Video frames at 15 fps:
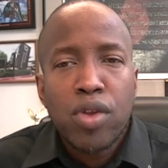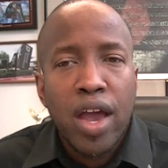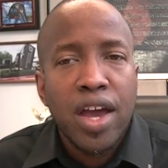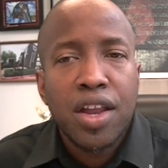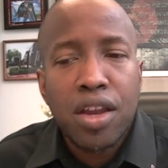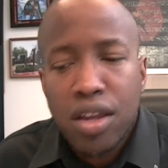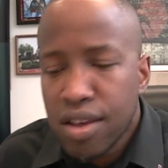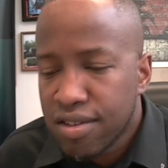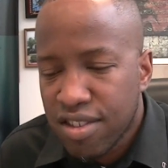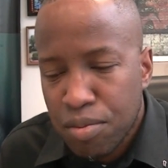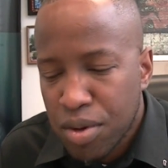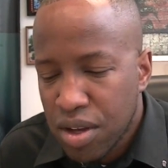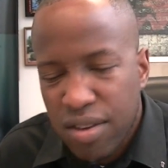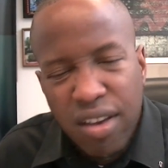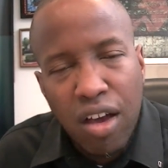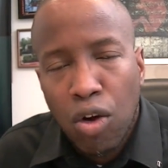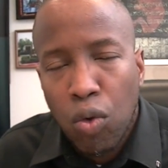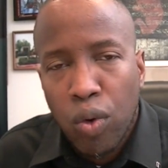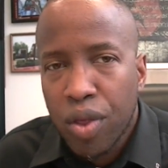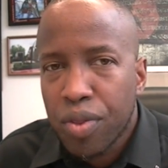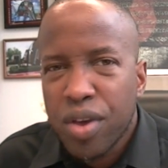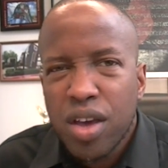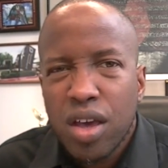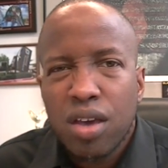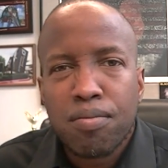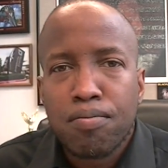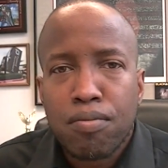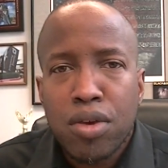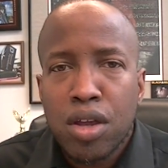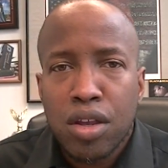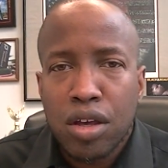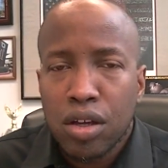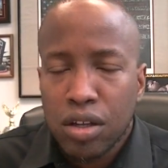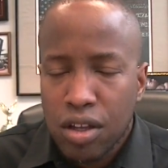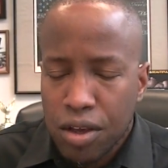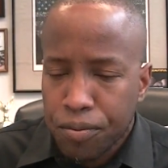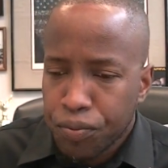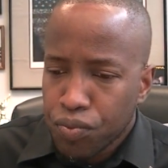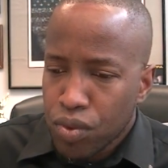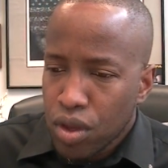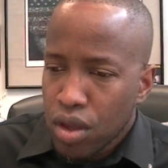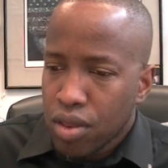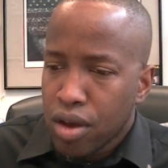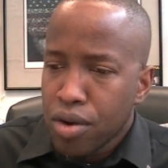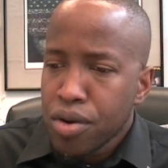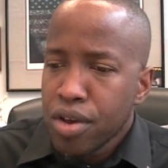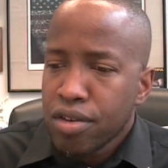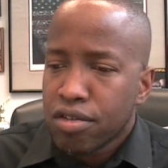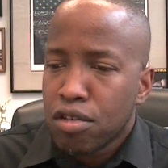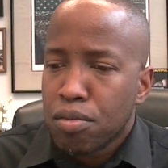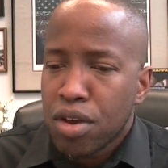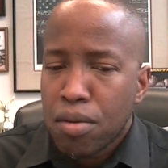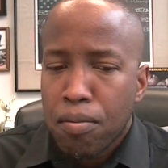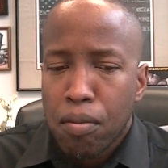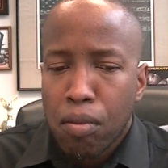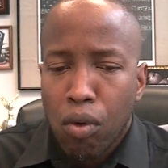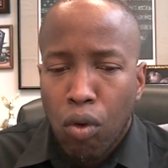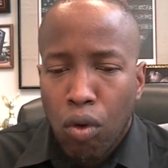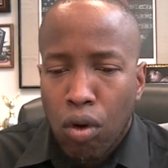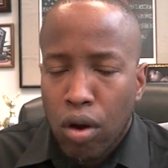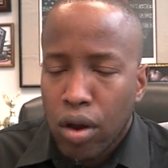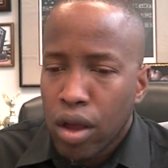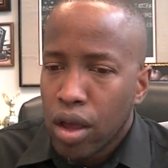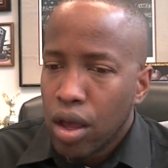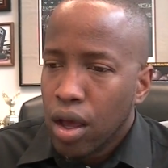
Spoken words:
and it needs to be dealt with immediately. There needs to be more